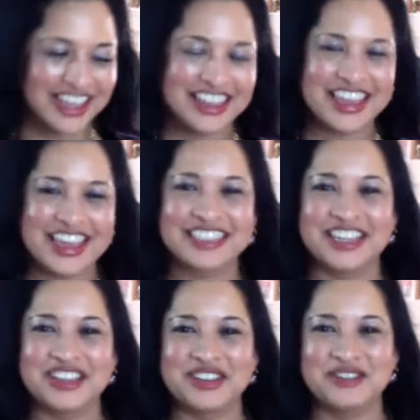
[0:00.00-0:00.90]
things
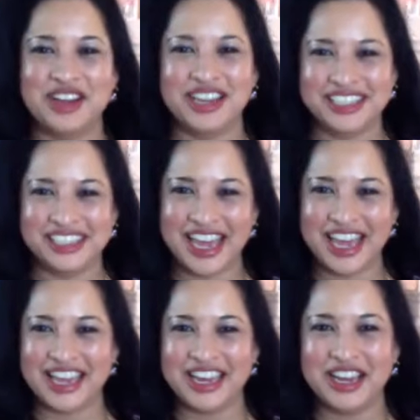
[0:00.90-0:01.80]
that you want to
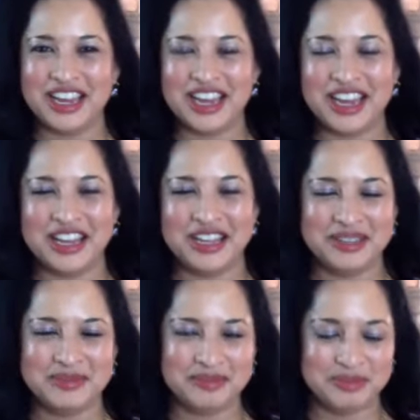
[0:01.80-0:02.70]
say
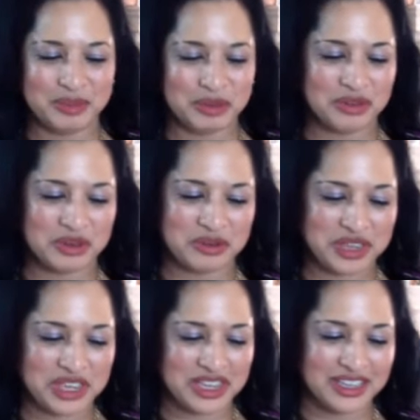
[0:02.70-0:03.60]
before
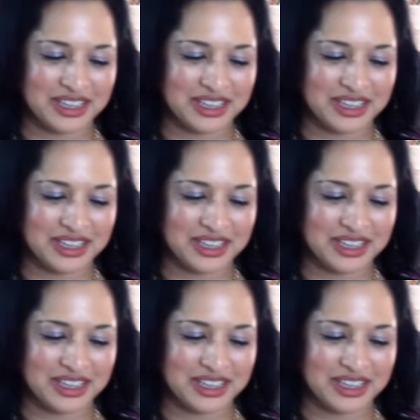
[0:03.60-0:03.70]
we